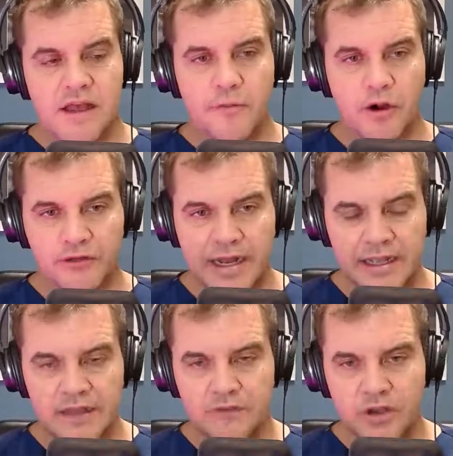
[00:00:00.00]
Prof, can
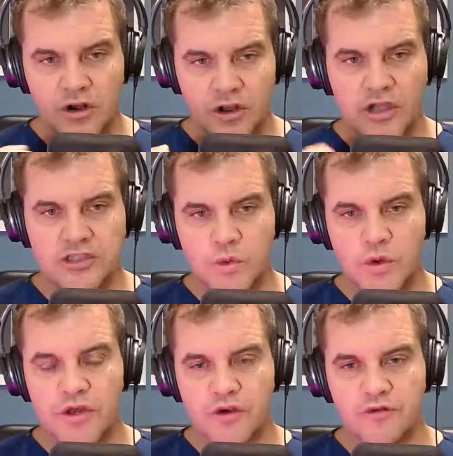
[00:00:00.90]
I give you a last
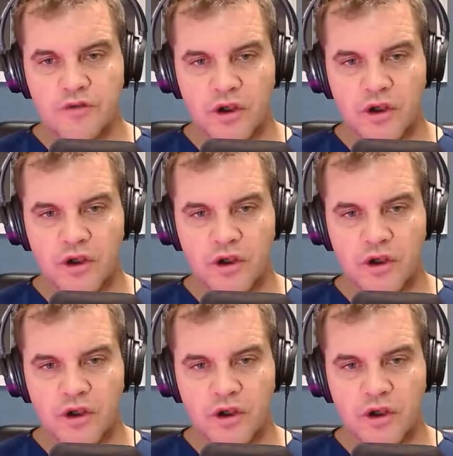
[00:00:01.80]
word to